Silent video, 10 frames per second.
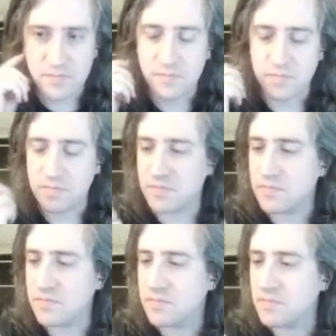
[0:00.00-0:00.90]

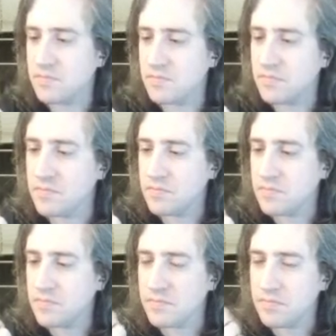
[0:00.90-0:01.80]

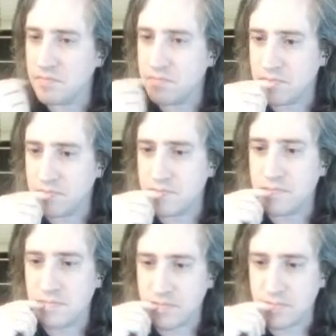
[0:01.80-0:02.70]

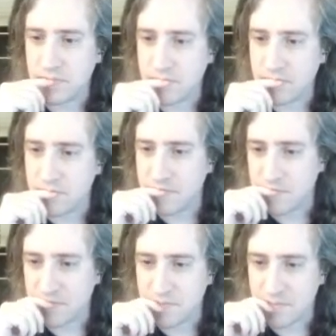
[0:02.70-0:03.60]

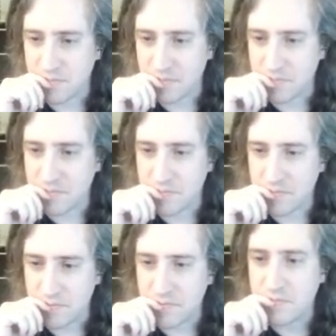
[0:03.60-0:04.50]

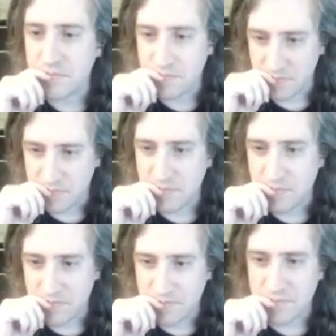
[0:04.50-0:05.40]

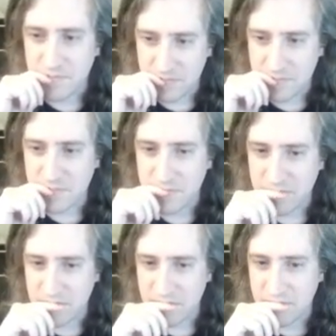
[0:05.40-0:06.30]

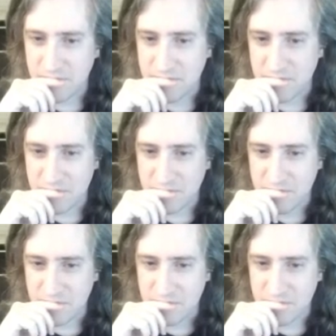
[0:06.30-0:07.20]

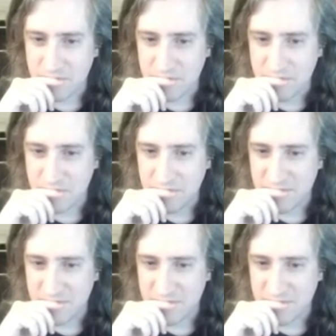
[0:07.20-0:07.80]
No words are spoken by the person on screen.